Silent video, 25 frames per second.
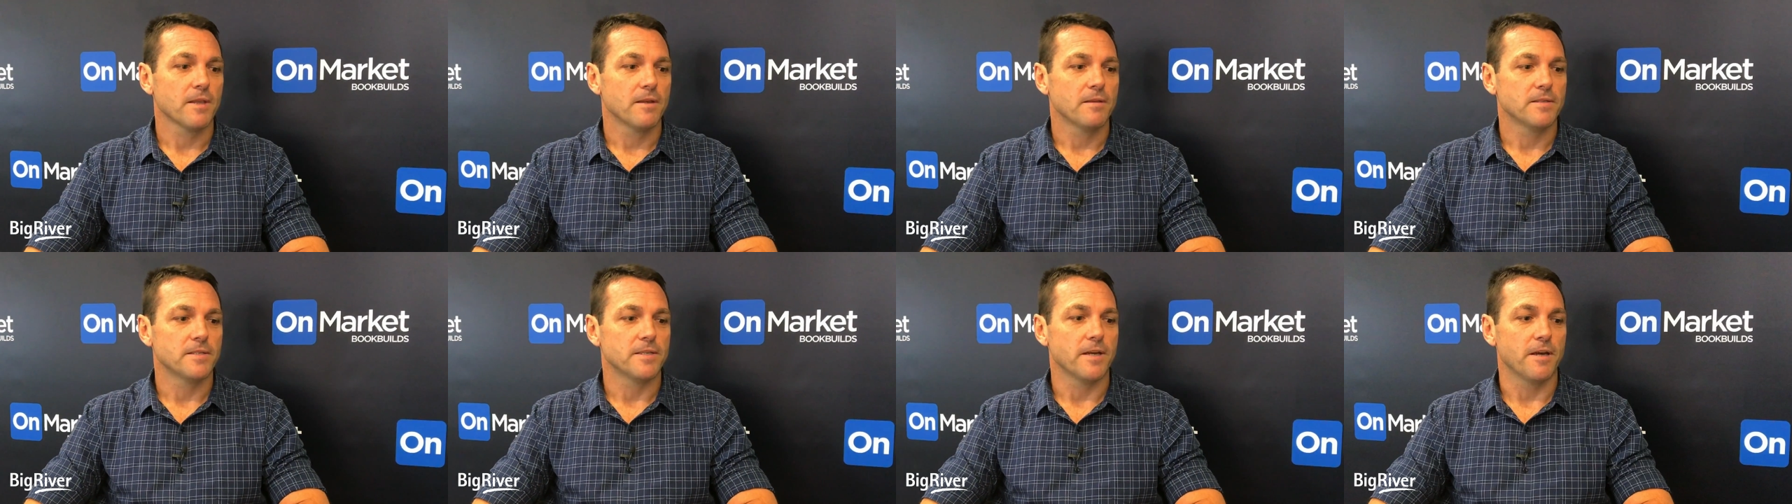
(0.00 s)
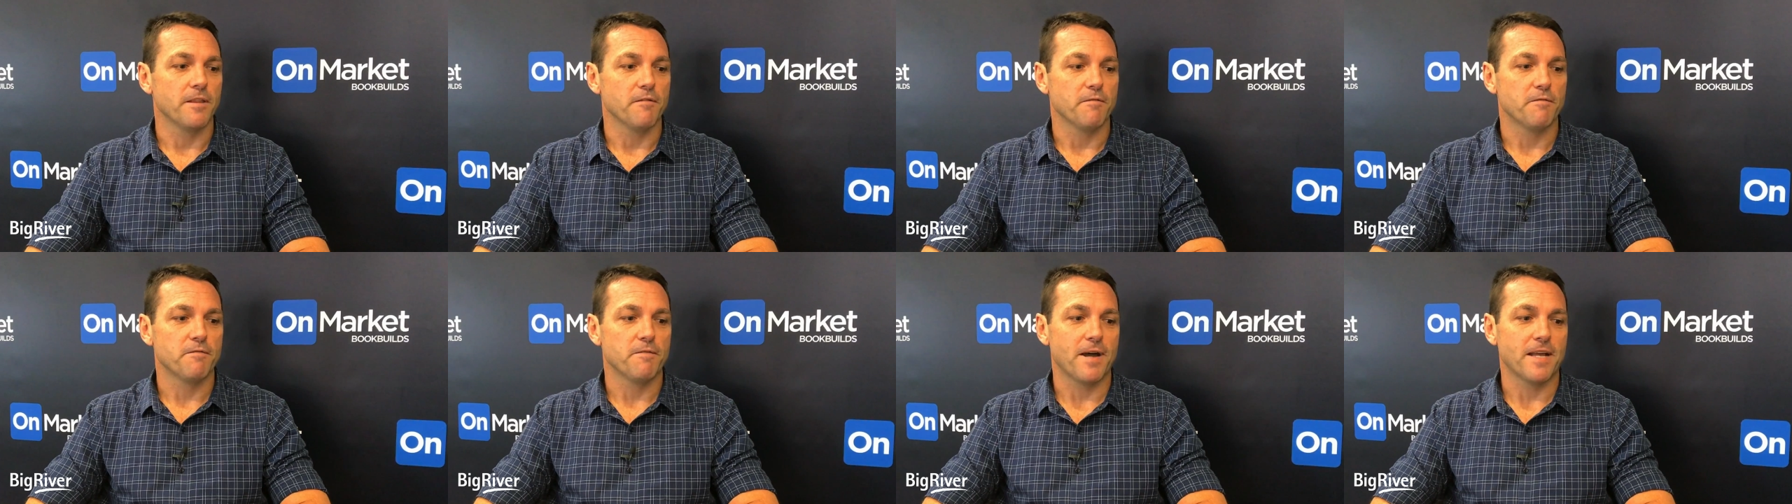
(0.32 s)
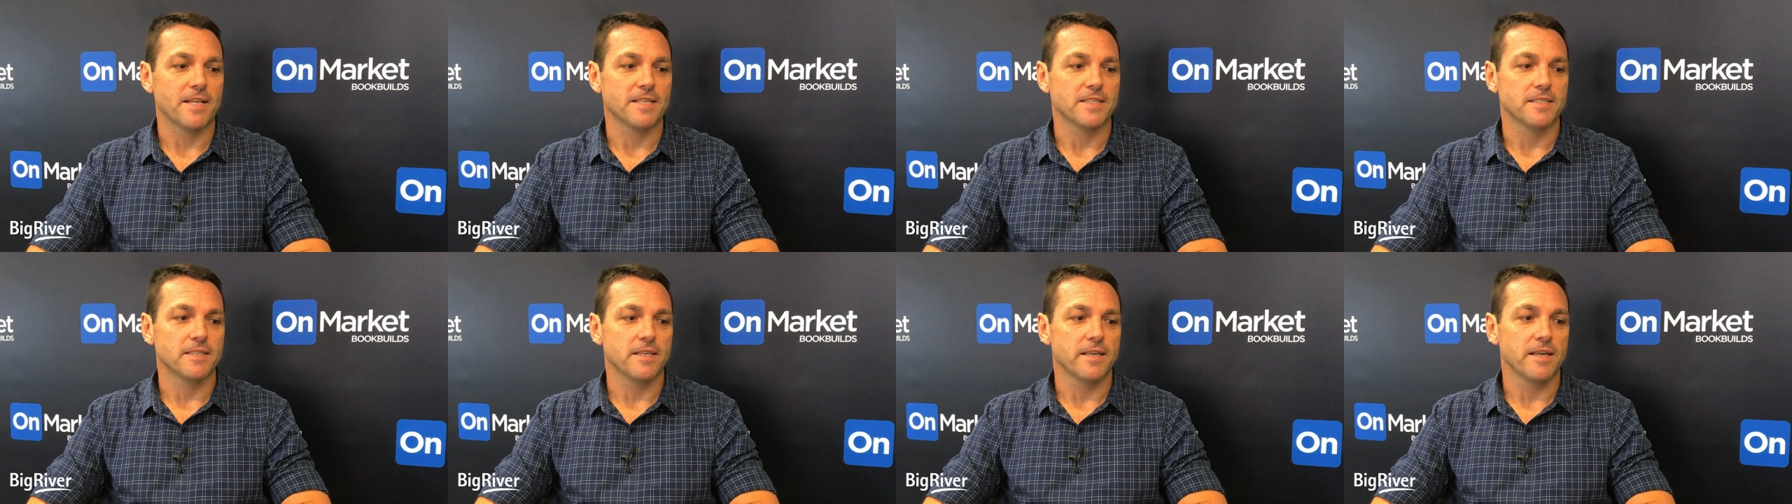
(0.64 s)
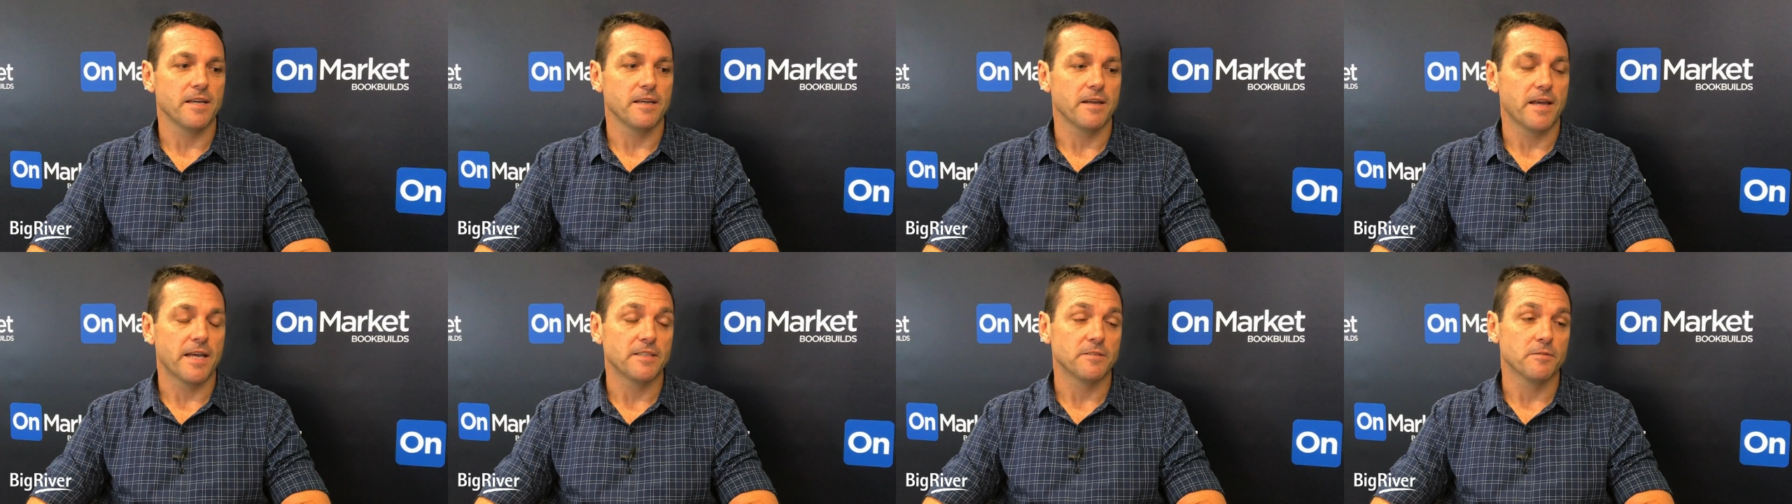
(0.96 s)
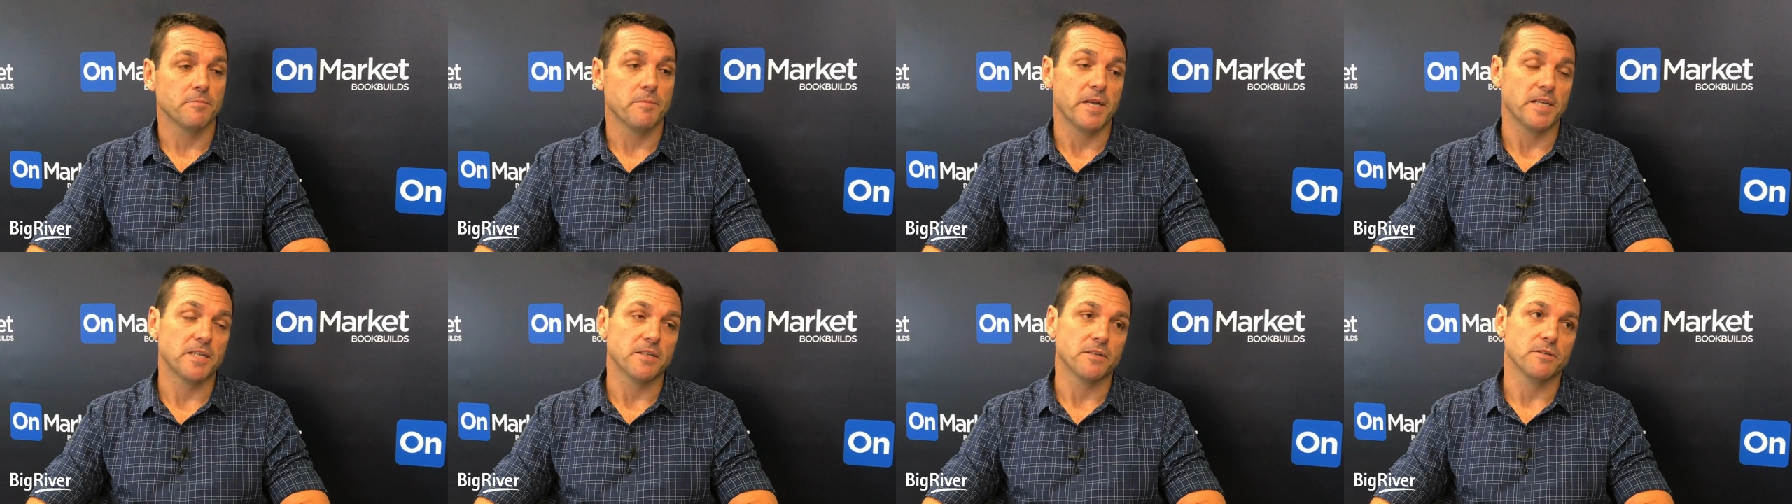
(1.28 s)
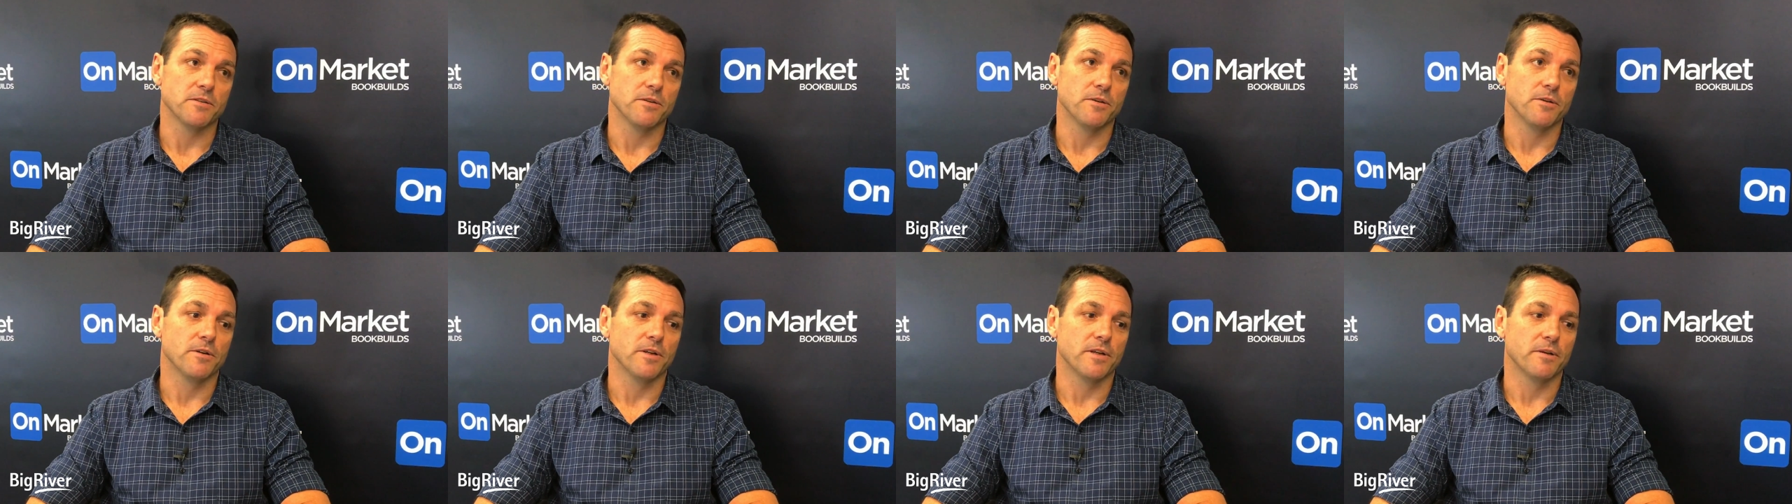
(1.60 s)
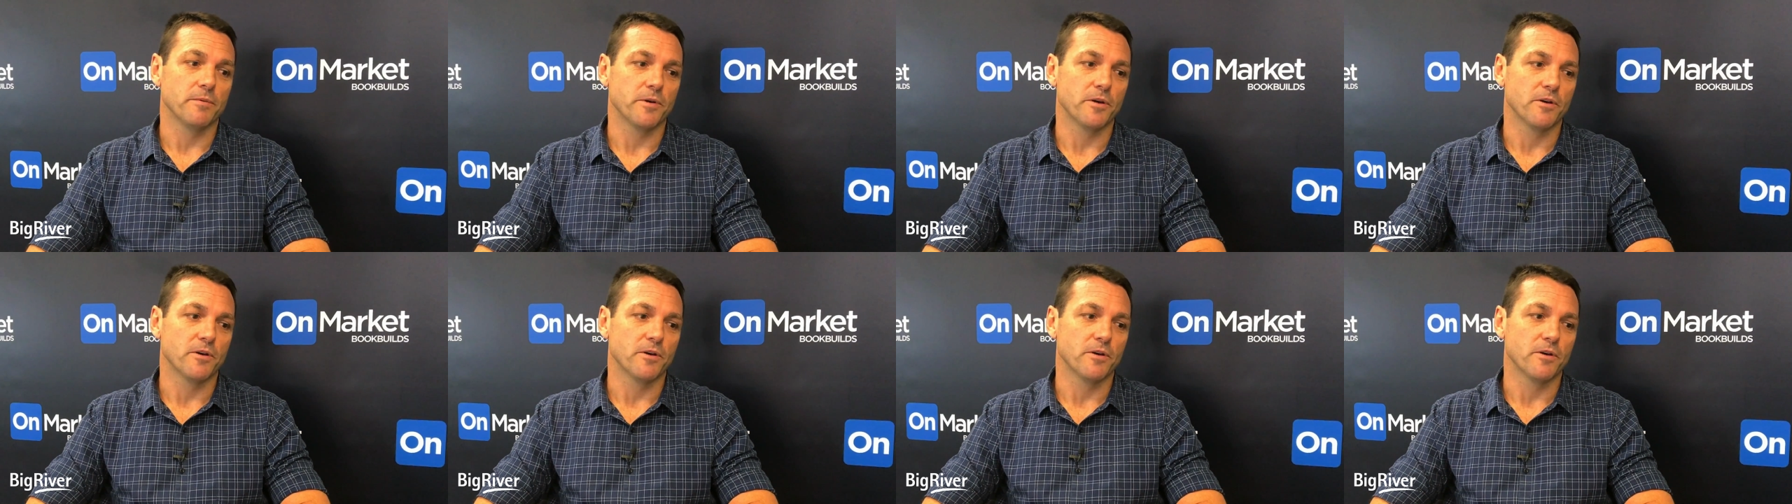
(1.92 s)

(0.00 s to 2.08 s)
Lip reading: So the funds there, as I mentioned earlier,